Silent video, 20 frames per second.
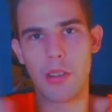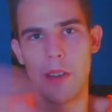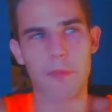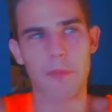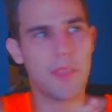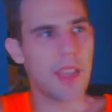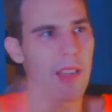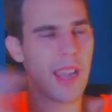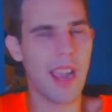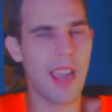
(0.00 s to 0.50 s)
if
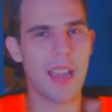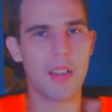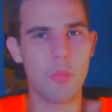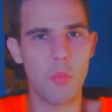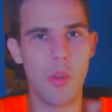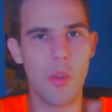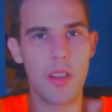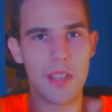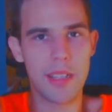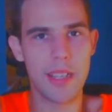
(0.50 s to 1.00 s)
they kind of
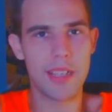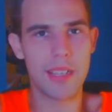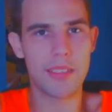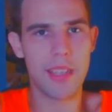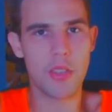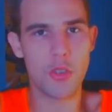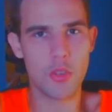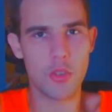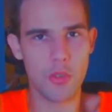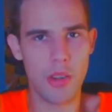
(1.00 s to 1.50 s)
want to get
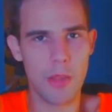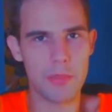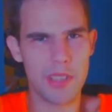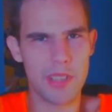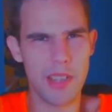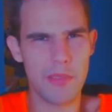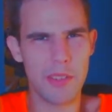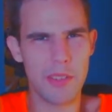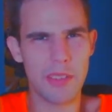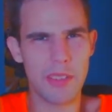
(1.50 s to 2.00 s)
those shrubs and
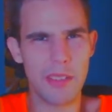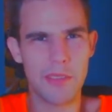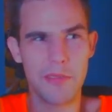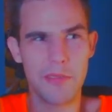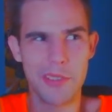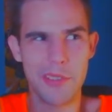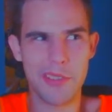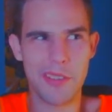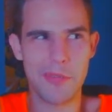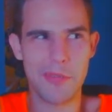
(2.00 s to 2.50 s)
everything for
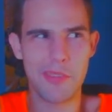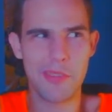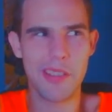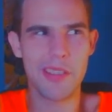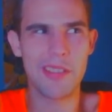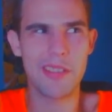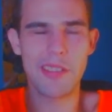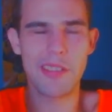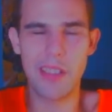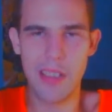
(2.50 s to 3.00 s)
some
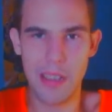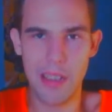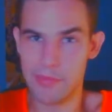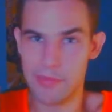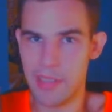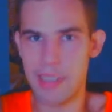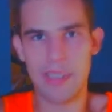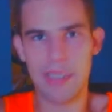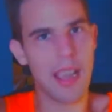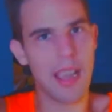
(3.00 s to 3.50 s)
reason,
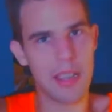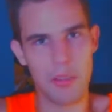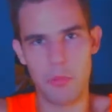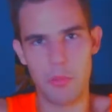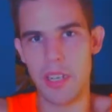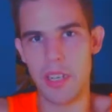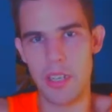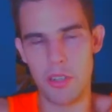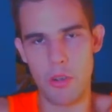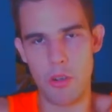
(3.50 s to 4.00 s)
they kind of
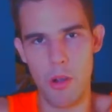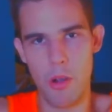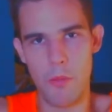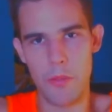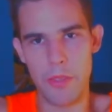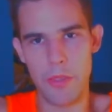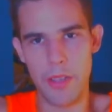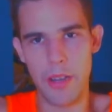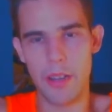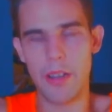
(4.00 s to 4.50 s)
need to go over
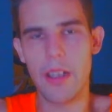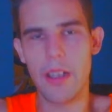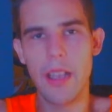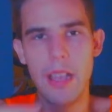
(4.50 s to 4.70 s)
there.